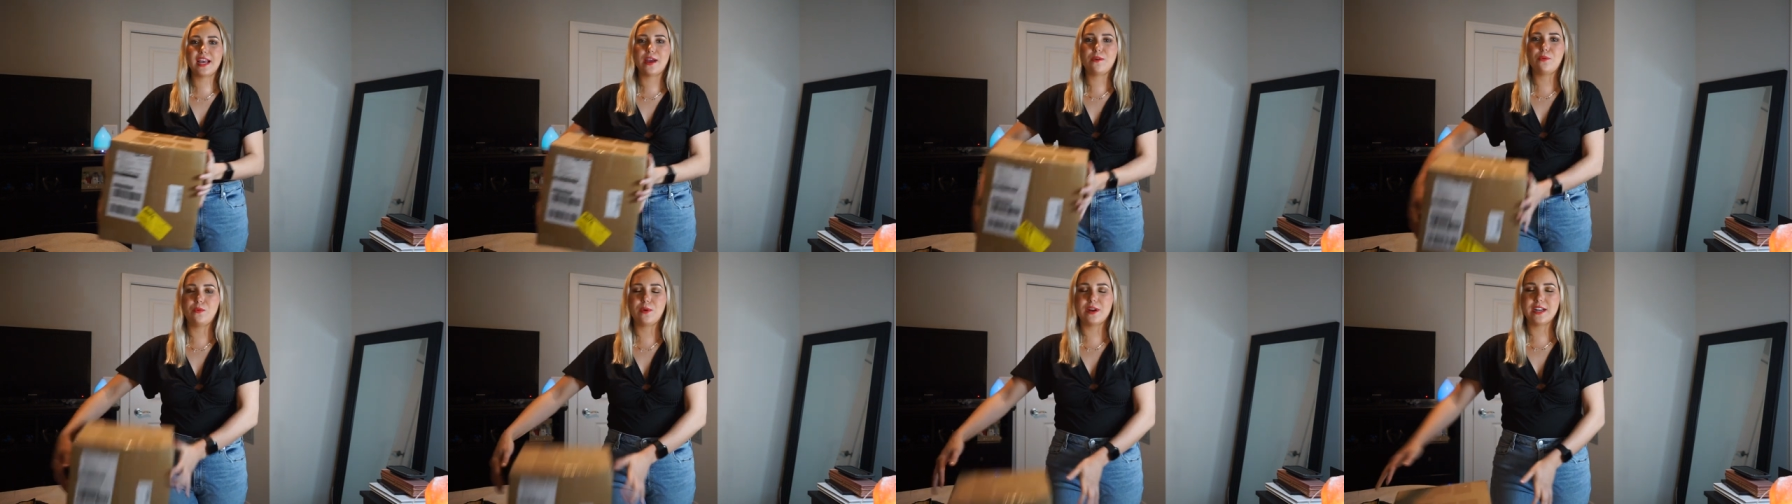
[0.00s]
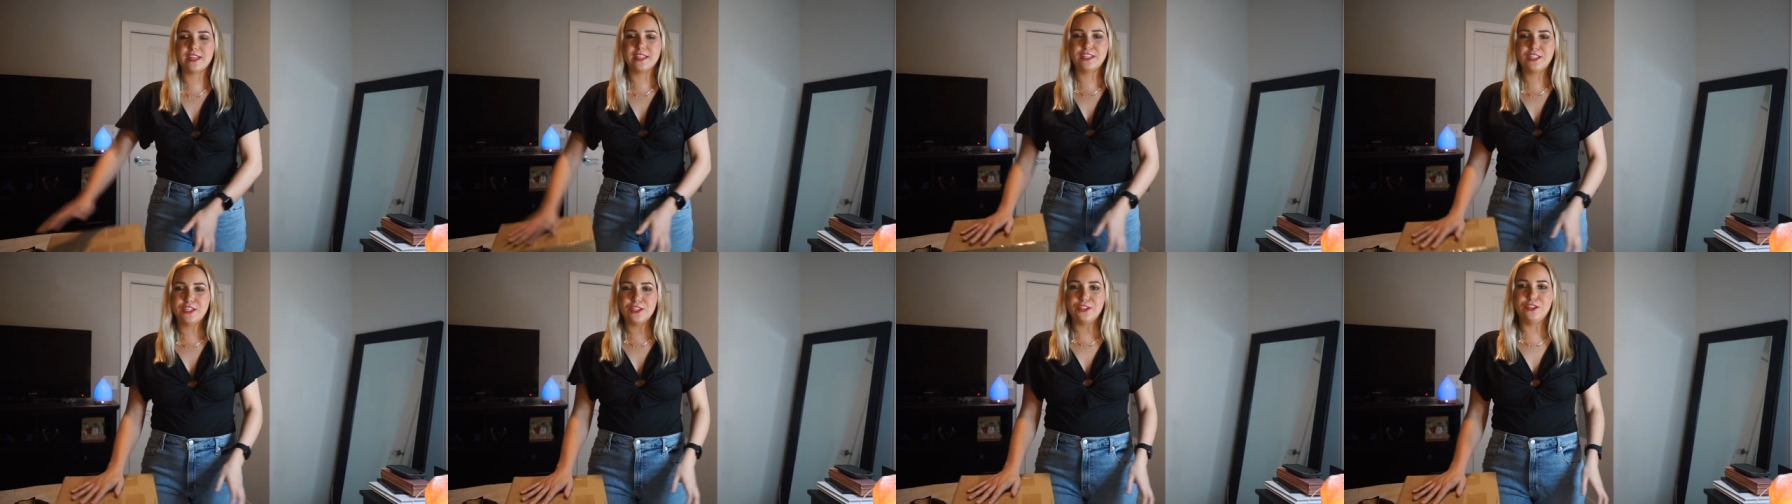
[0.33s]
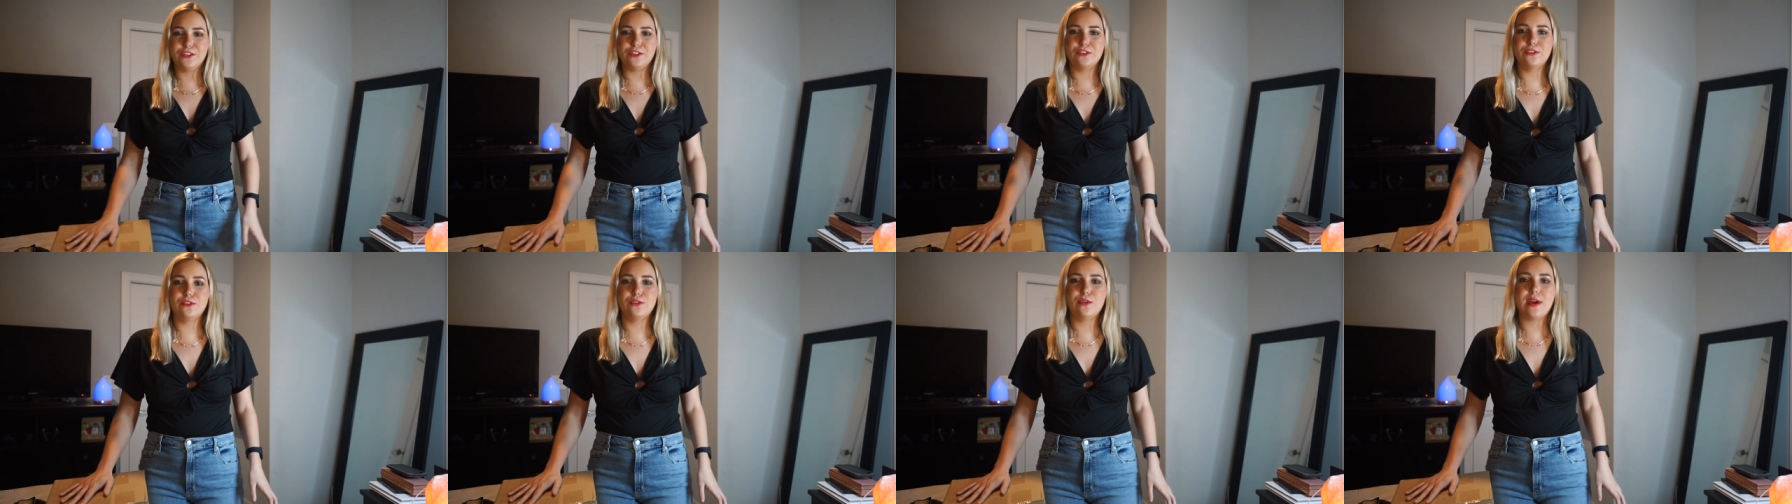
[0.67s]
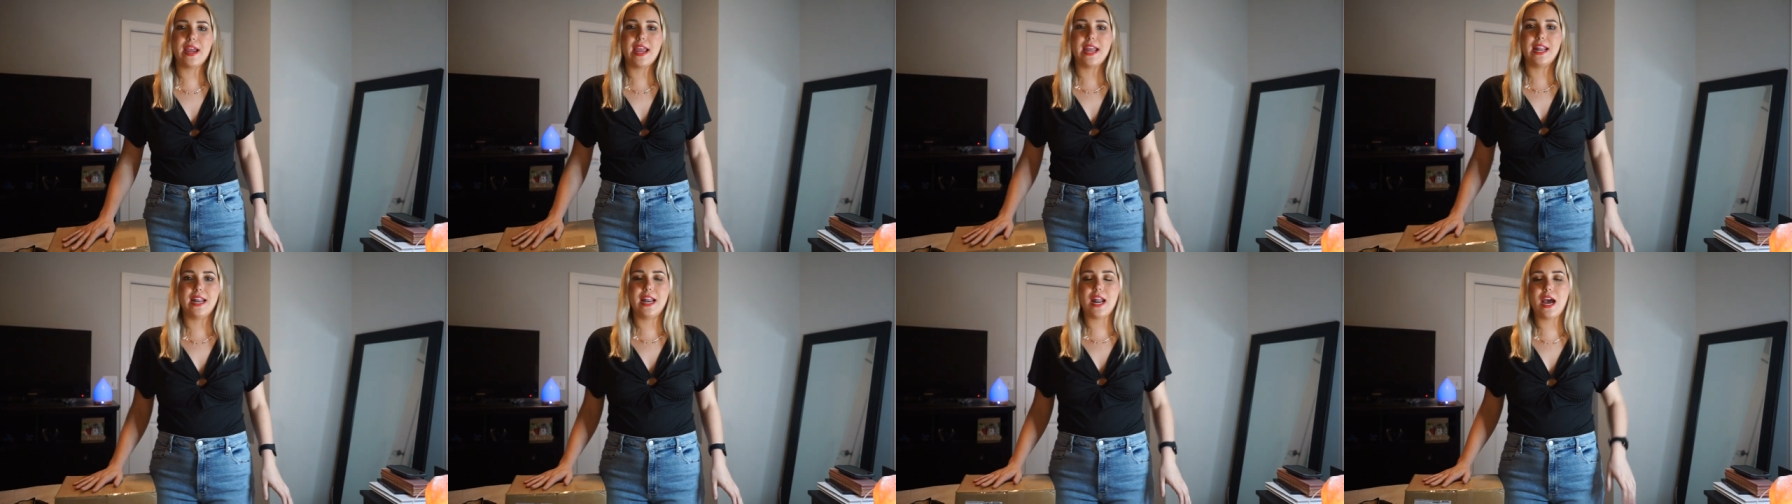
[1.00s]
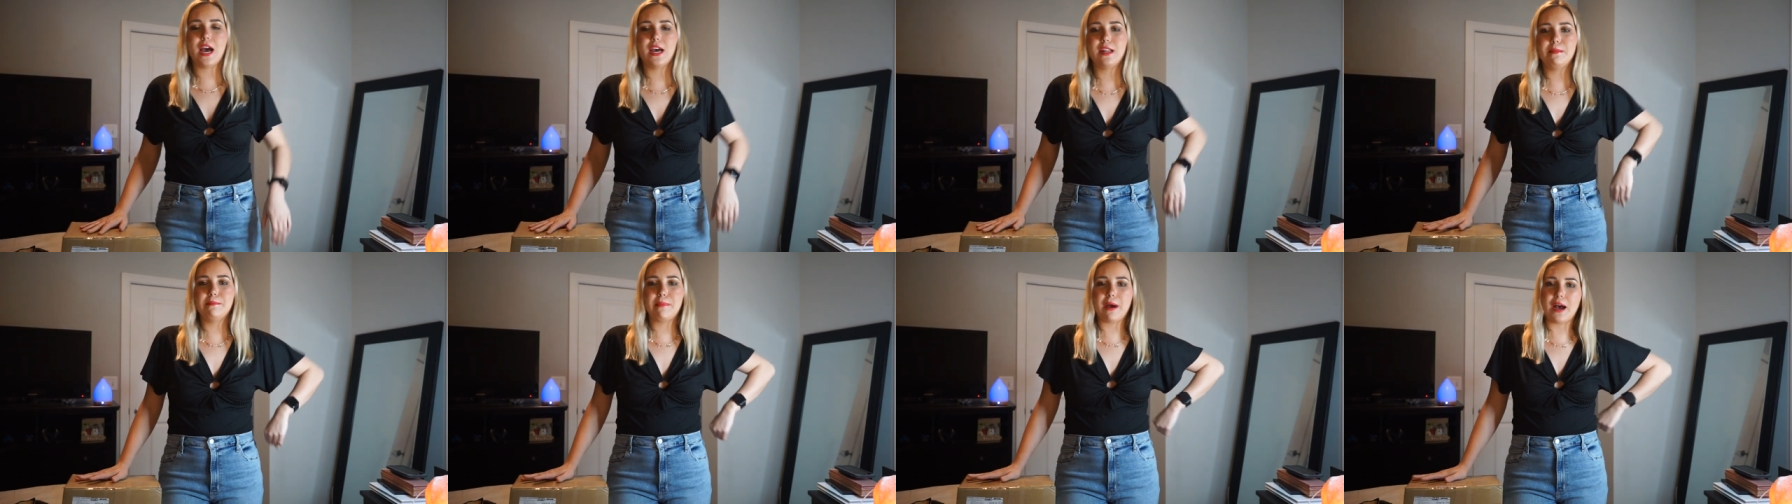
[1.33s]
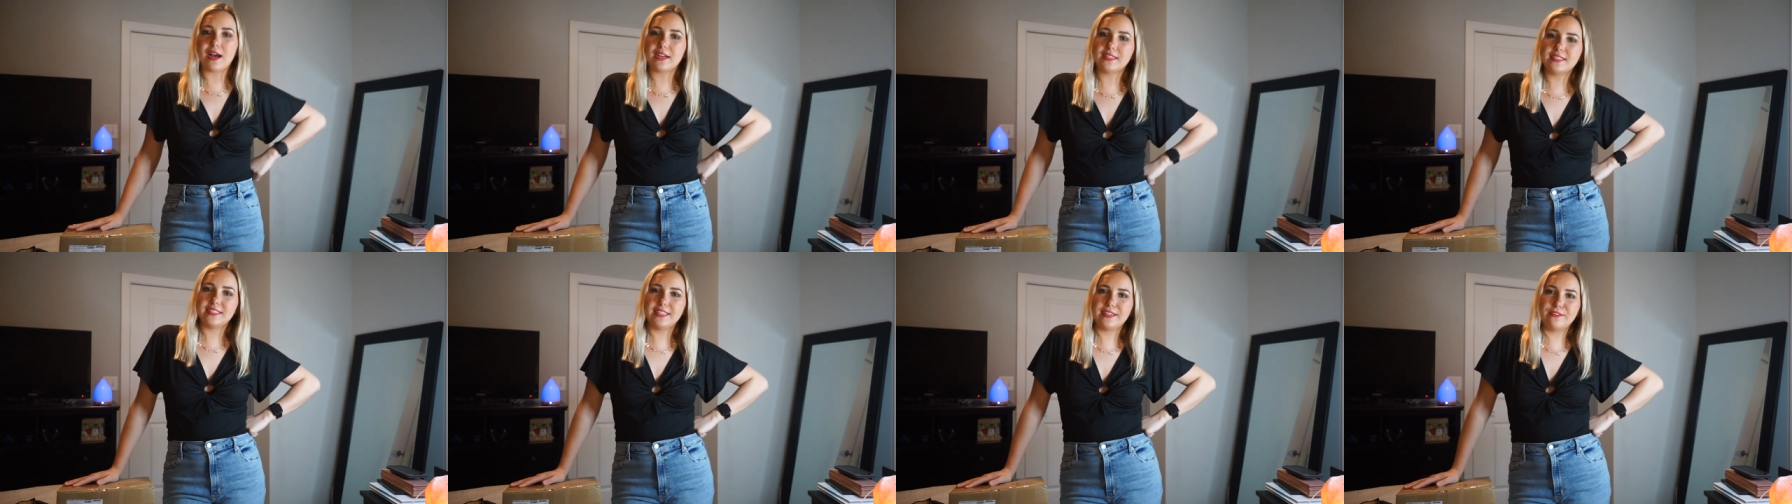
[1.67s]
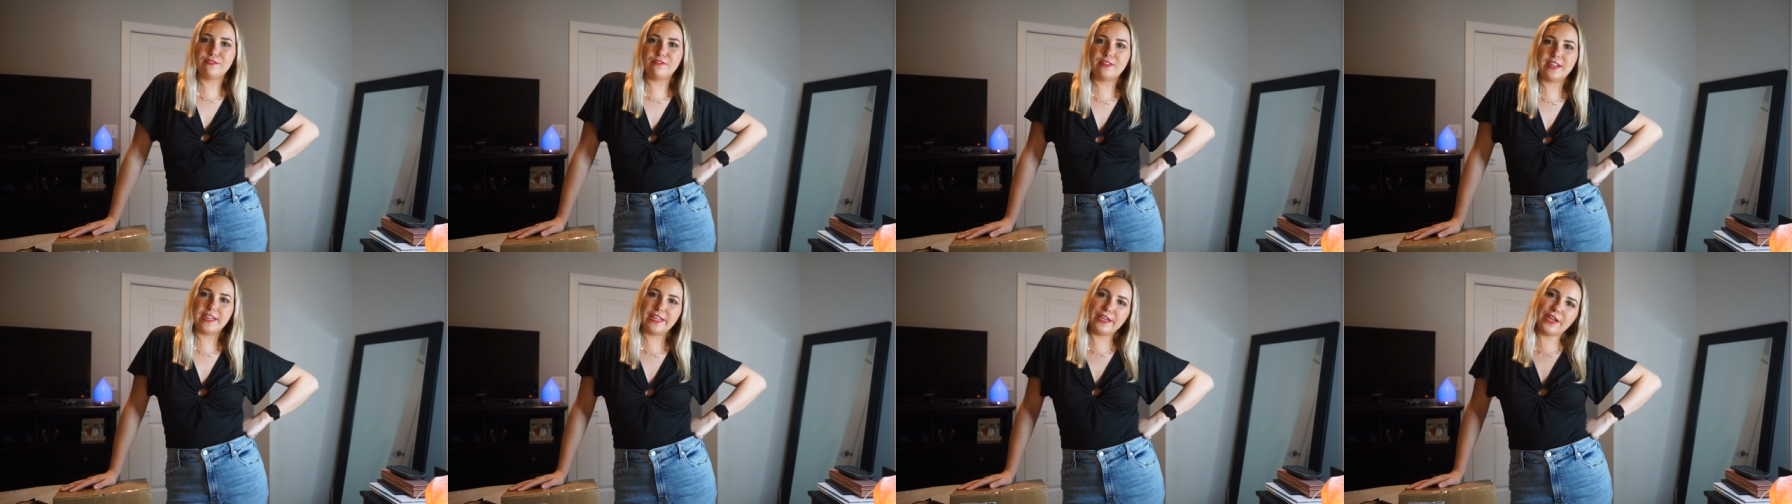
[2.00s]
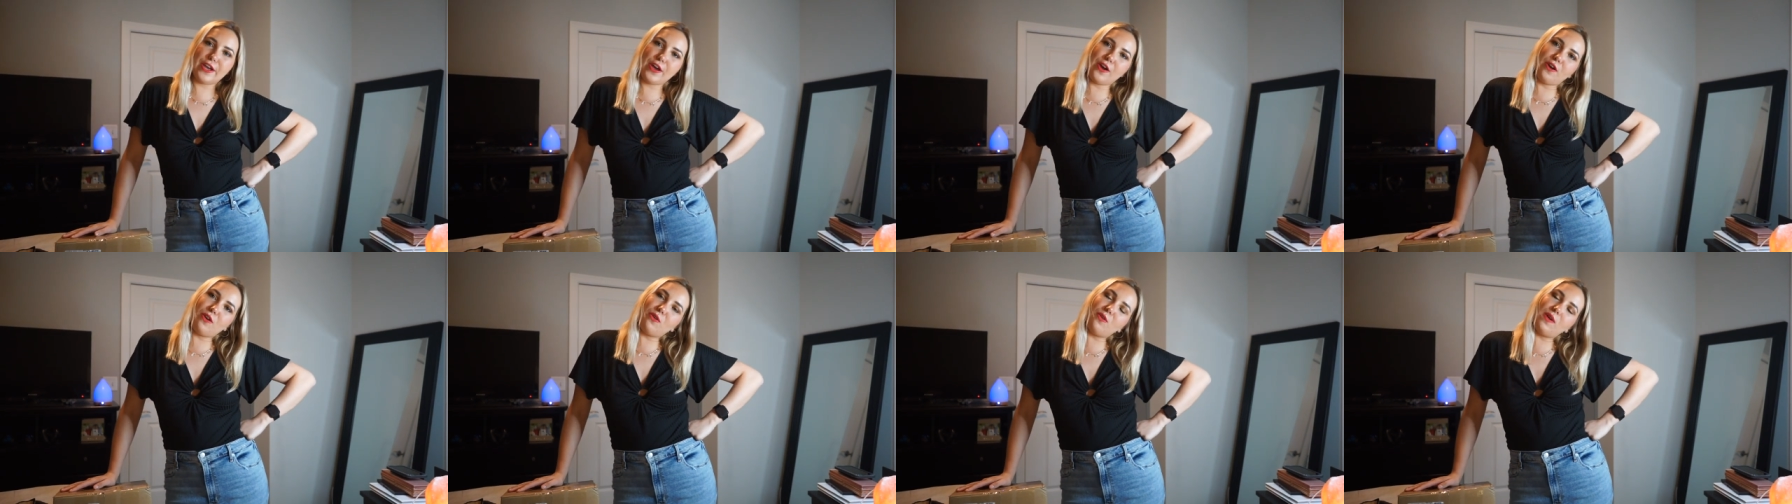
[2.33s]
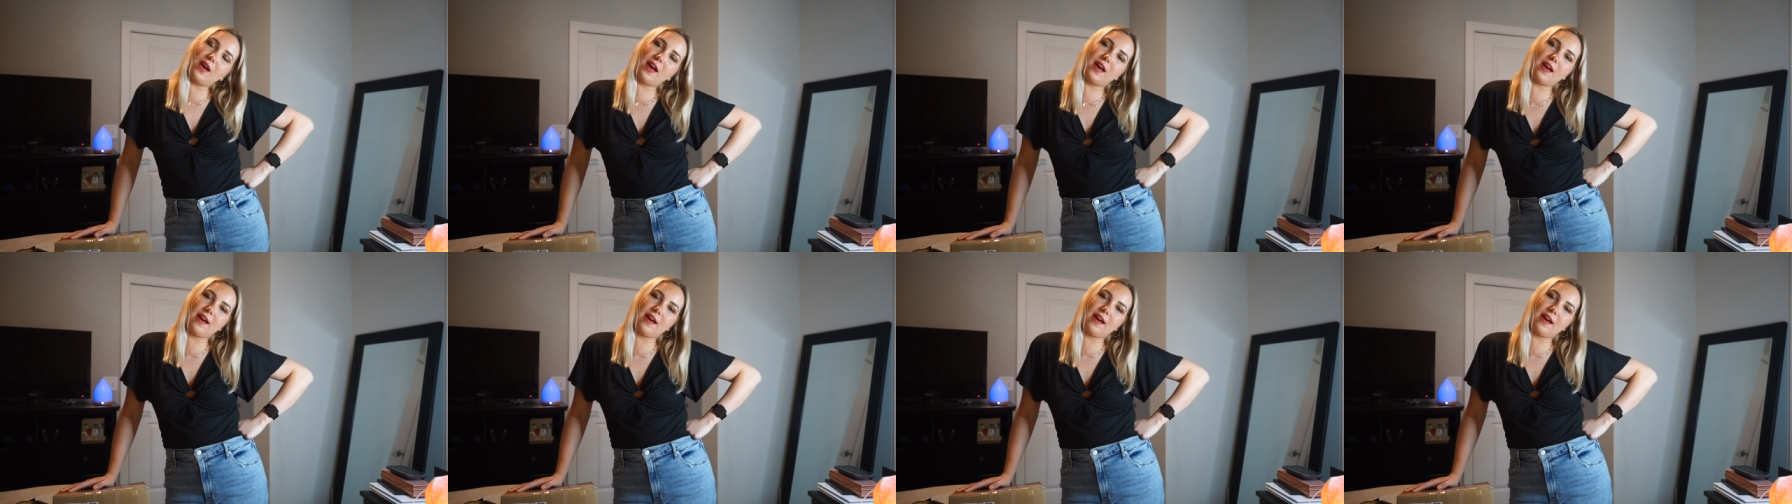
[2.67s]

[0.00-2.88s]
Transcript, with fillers: I wanted to do an unboxing video